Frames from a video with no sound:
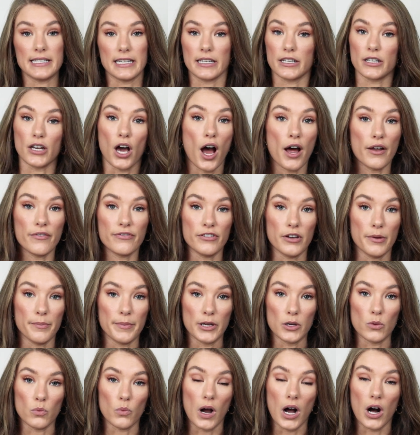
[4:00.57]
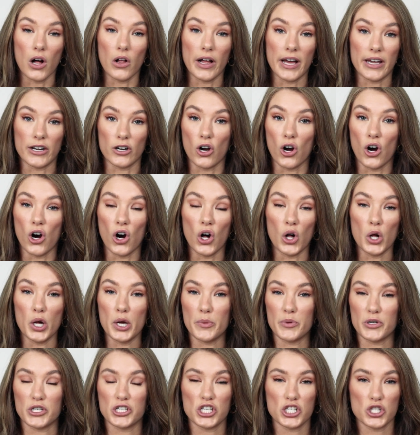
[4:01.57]
did not fit me well at all.
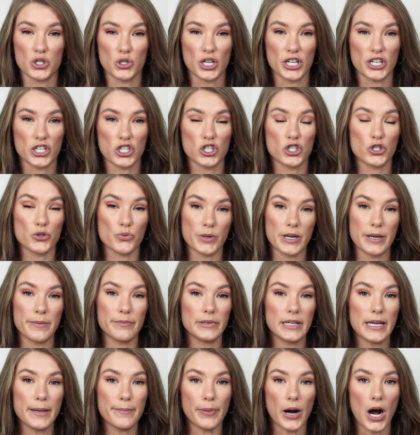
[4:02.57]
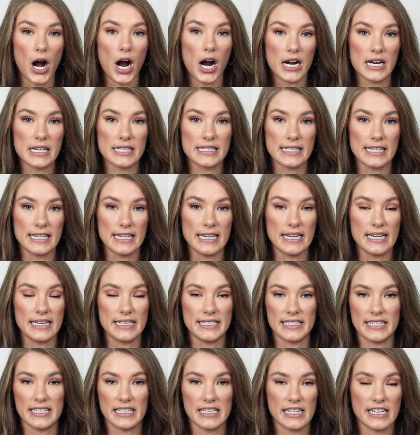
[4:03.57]
It was just extremely boxy.
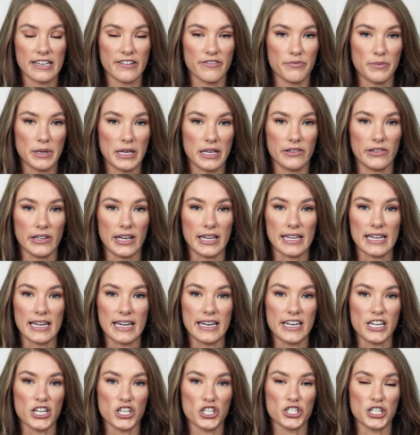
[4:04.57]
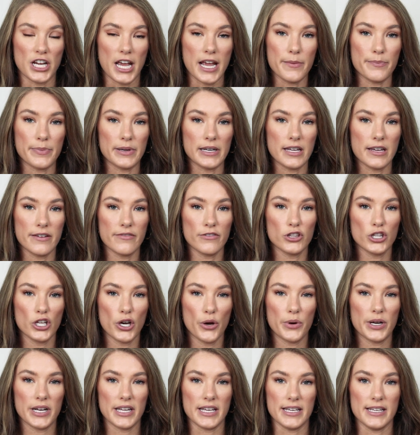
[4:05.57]
It didn't give me like any shape, and even
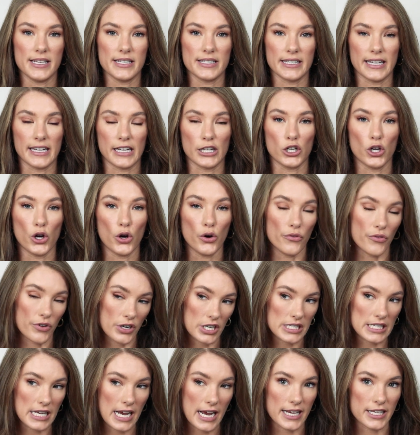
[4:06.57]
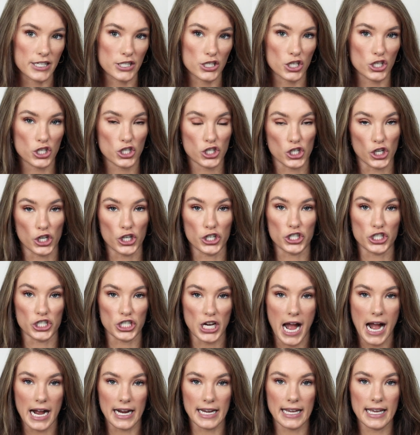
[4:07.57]
though it is like an oversized shirt
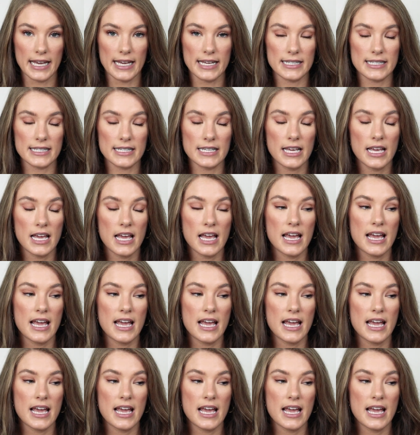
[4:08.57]
jacket,